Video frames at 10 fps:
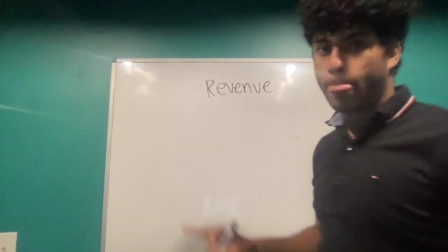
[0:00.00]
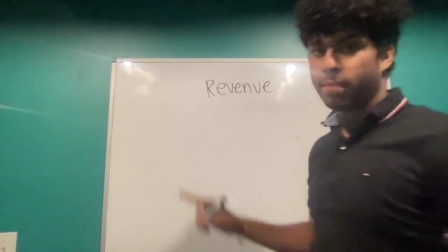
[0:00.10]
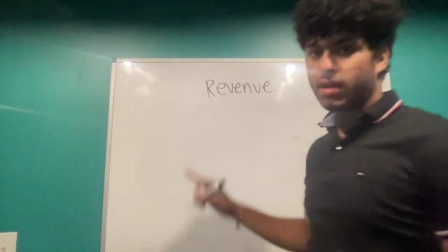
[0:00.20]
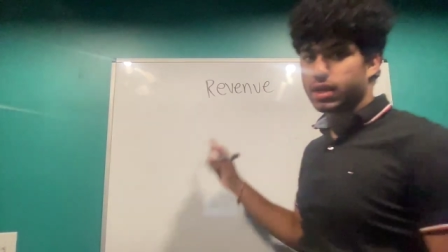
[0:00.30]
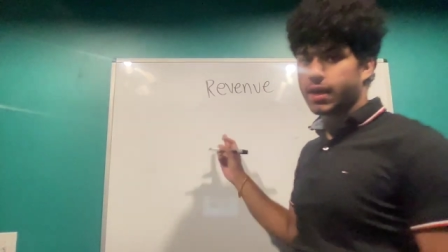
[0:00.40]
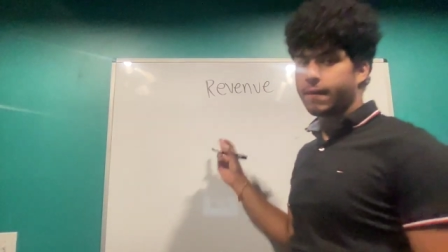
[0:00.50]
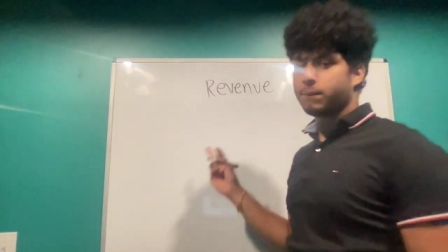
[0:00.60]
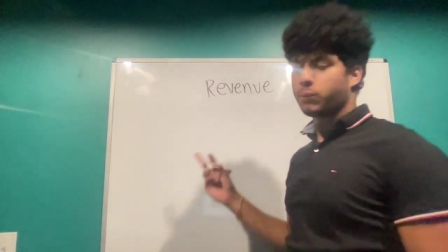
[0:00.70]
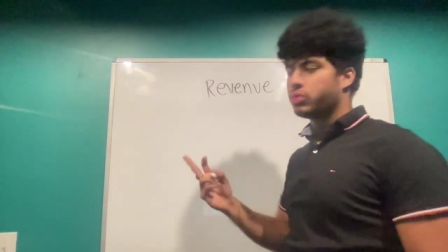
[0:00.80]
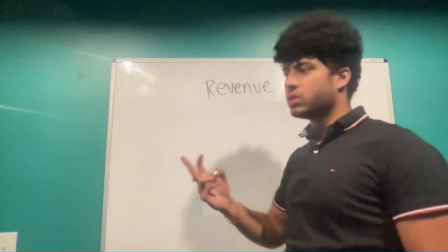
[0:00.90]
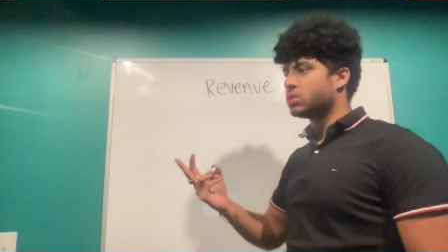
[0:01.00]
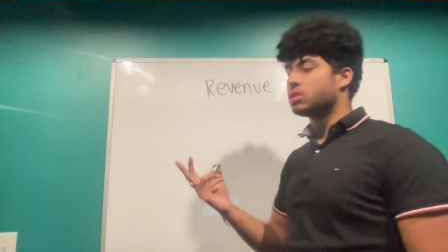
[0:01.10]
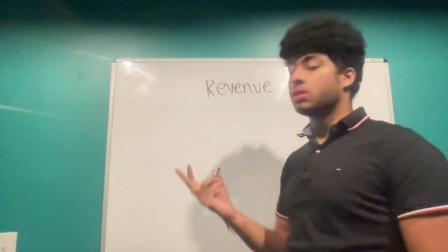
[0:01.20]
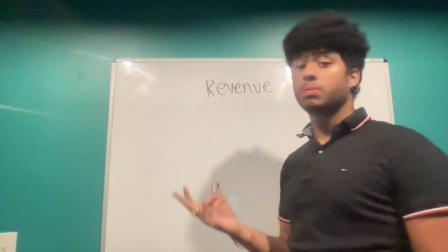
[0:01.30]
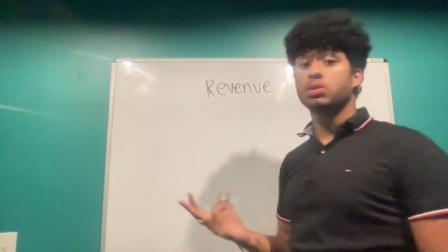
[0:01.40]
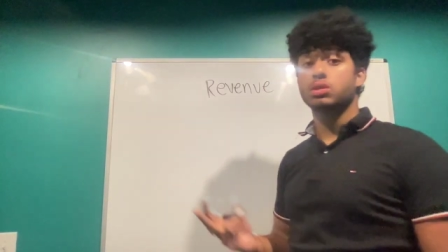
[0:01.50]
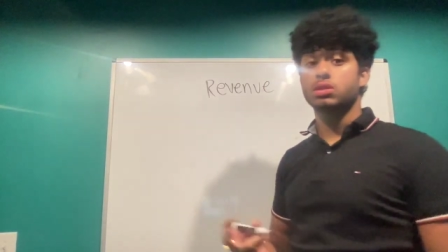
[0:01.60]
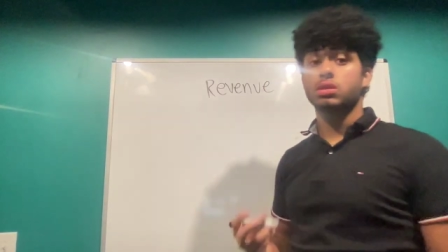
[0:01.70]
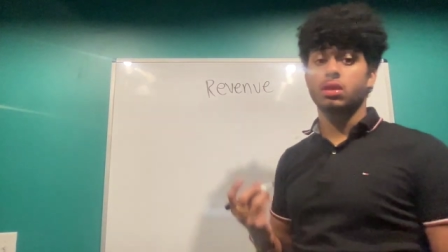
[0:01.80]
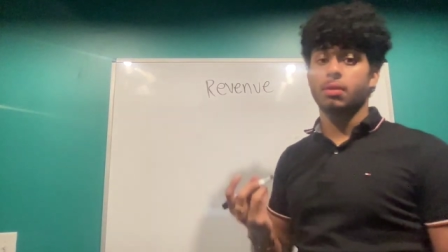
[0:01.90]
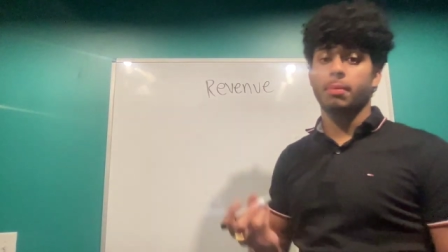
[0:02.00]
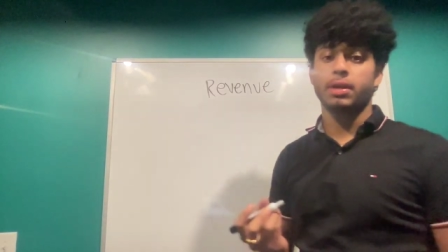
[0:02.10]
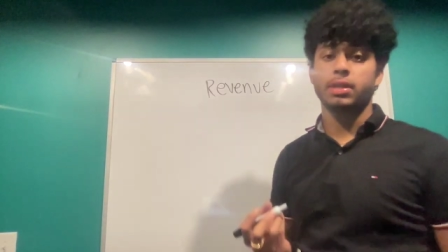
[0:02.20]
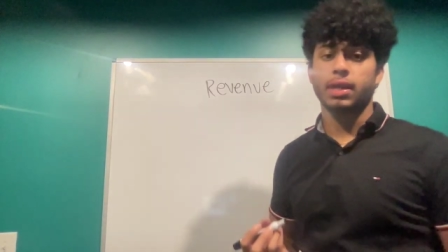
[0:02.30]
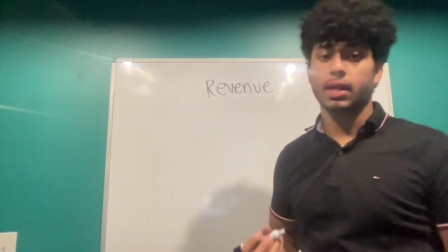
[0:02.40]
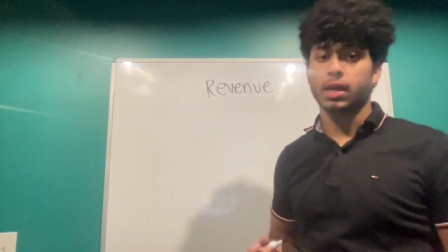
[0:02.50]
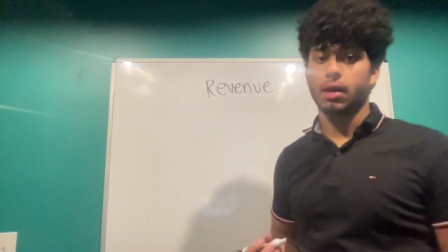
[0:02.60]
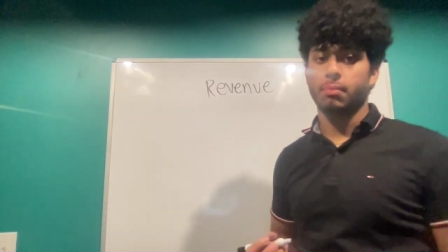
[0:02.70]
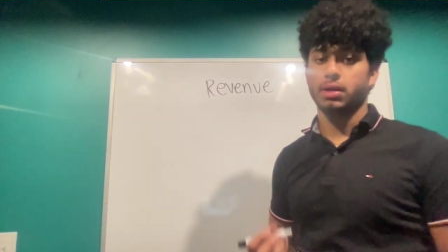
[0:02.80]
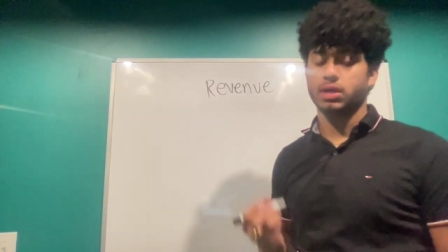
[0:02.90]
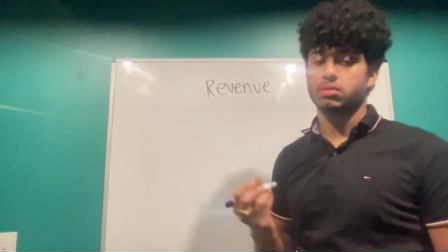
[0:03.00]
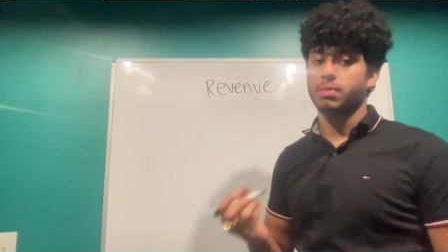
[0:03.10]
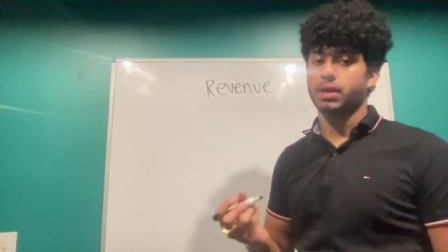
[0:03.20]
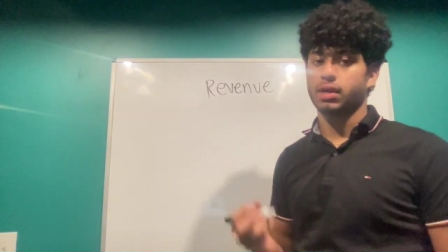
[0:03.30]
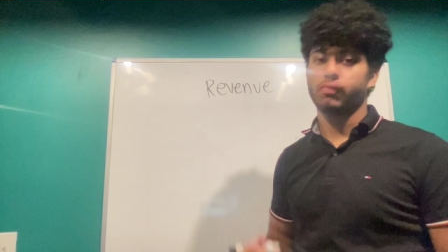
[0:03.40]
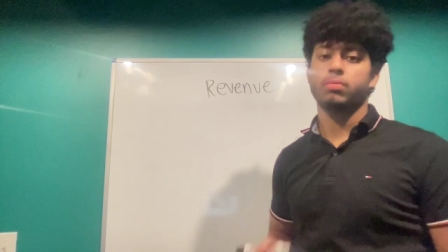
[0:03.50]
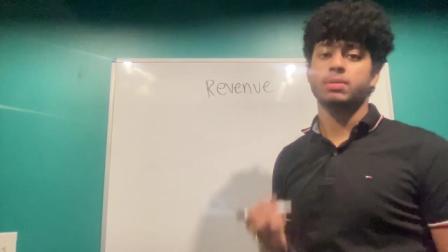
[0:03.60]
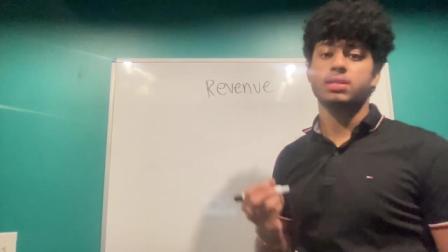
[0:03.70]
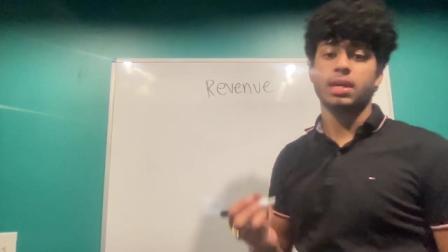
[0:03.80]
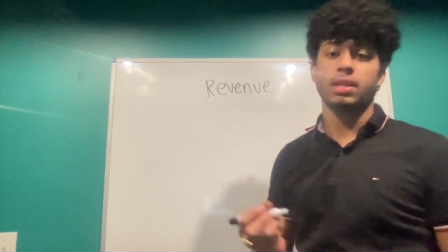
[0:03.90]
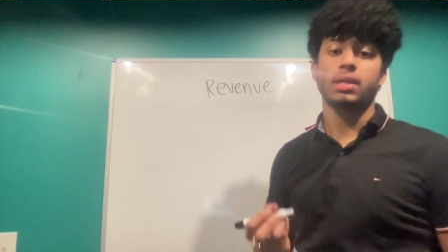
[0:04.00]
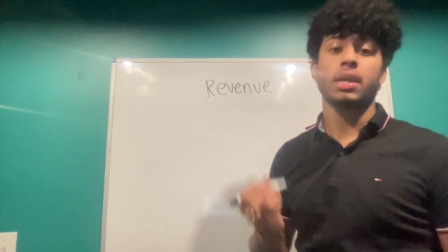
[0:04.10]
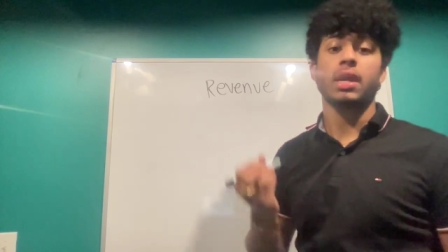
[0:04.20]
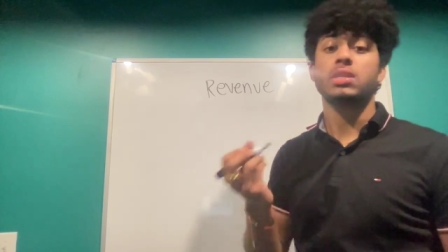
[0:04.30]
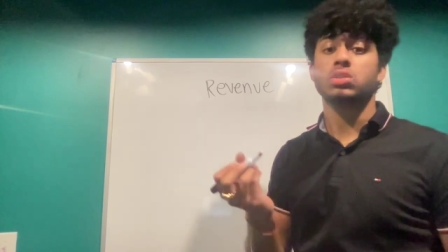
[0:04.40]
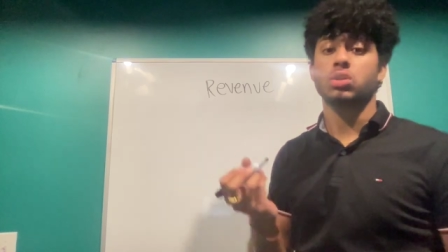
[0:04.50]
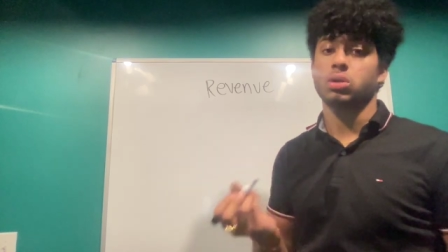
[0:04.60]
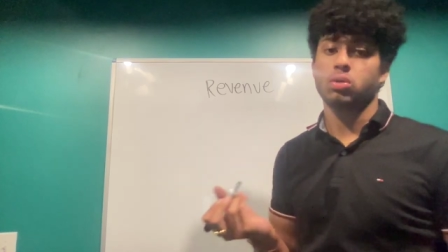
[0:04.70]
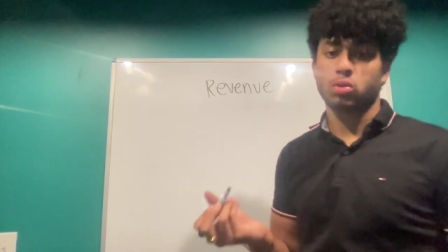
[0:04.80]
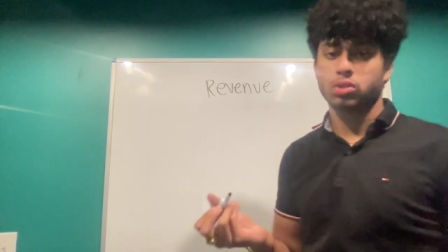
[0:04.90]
And again, this is simply just the money that a company is making from selling its good or